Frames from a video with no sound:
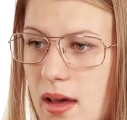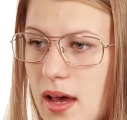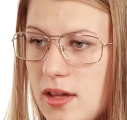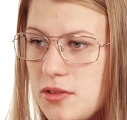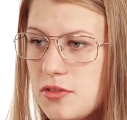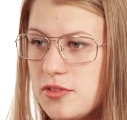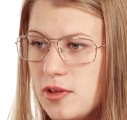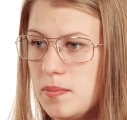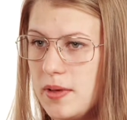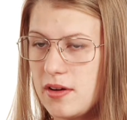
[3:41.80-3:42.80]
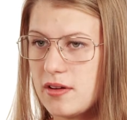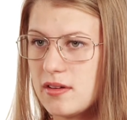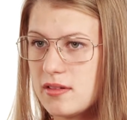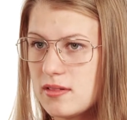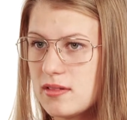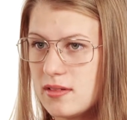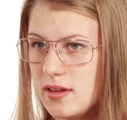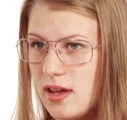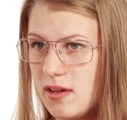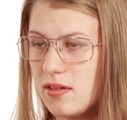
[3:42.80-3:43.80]
I do feel better
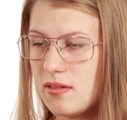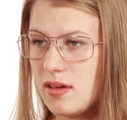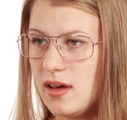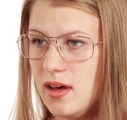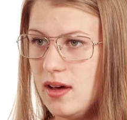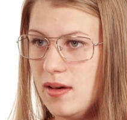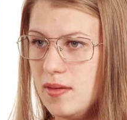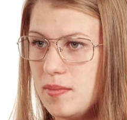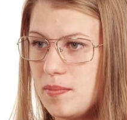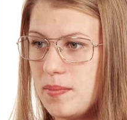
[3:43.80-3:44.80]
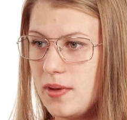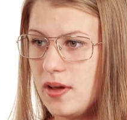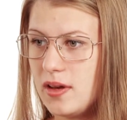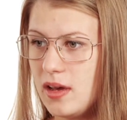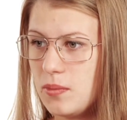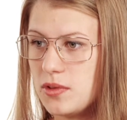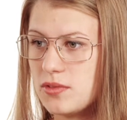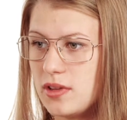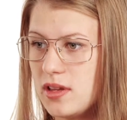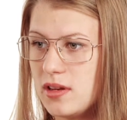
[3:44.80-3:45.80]
now, but I
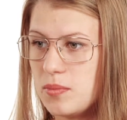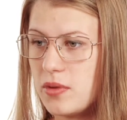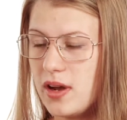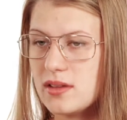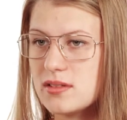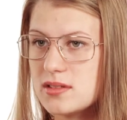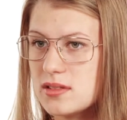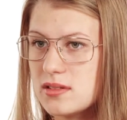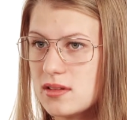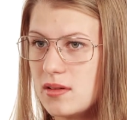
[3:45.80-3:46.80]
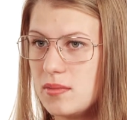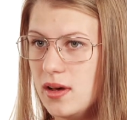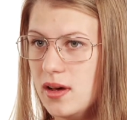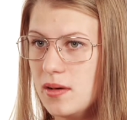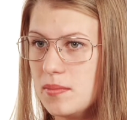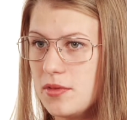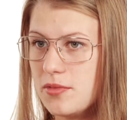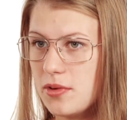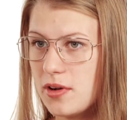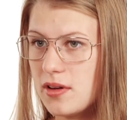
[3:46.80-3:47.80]
was really depressed
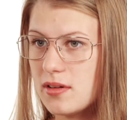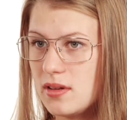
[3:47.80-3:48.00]
before,